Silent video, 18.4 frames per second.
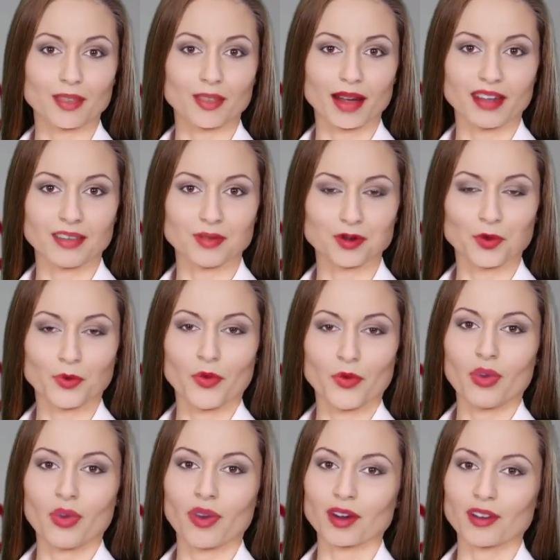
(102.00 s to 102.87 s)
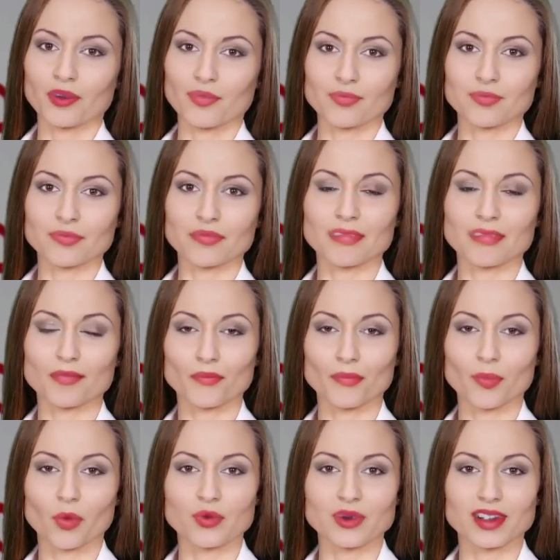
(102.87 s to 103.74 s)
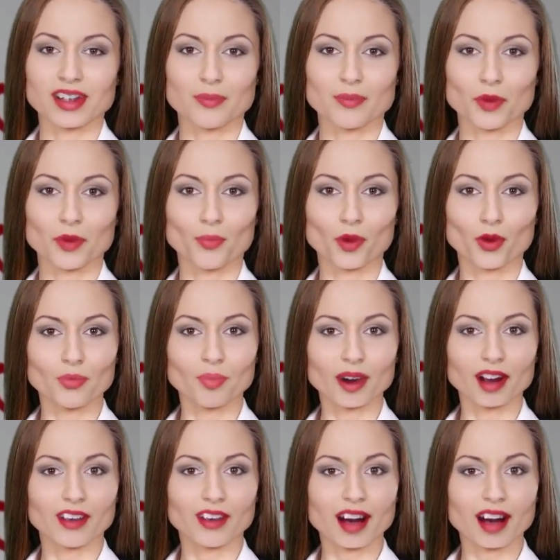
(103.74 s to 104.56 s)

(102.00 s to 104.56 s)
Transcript: like Google Chrome, or even mobile